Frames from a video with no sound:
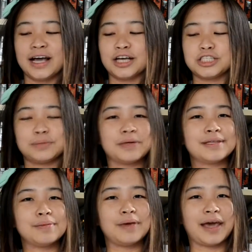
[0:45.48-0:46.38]
because she
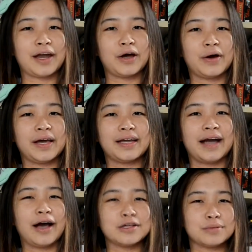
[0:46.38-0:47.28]
played the piano and
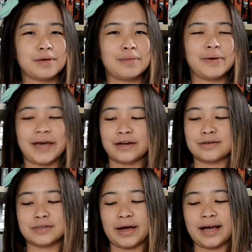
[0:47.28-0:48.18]
I also played the piano,
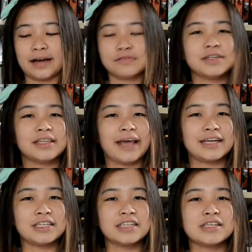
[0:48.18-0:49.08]
so I kind of really
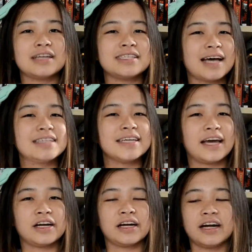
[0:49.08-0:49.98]
liked her, so I decided to
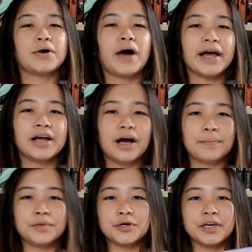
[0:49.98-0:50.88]
get her. So I
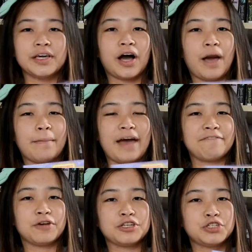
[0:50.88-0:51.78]
got Mugi on my
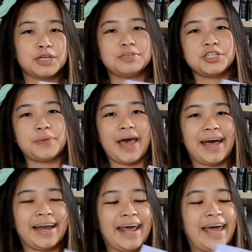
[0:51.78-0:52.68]
first trip to
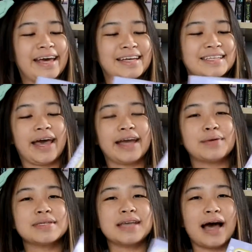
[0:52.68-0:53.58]
Japan and
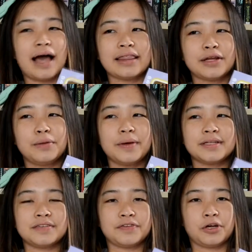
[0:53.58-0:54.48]
it was a little
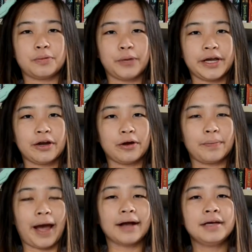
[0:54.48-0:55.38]
bit difficult bringing her
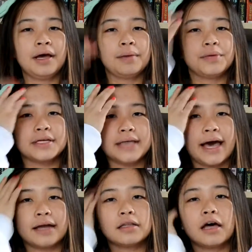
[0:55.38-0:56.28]
back because I
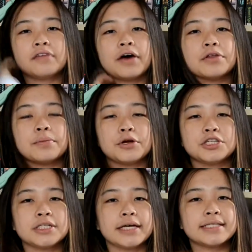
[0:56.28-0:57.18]
had a lot of other
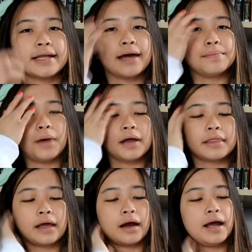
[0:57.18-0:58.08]
merchandise that I'd bought
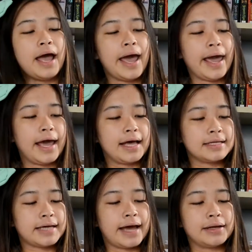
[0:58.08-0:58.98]
there
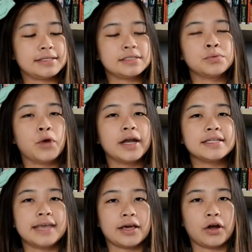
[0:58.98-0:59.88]
and I didn't want
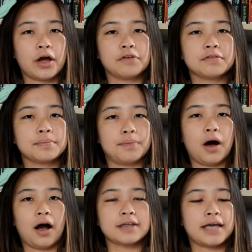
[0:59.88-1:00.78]
to take her out of the
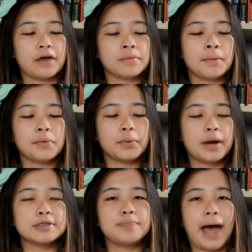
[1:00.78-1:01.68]
box. I remember when
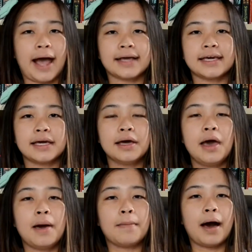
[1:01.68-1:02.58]
I was packing
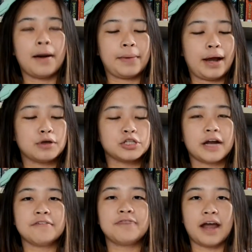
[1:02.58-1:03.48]
and I was trying to fit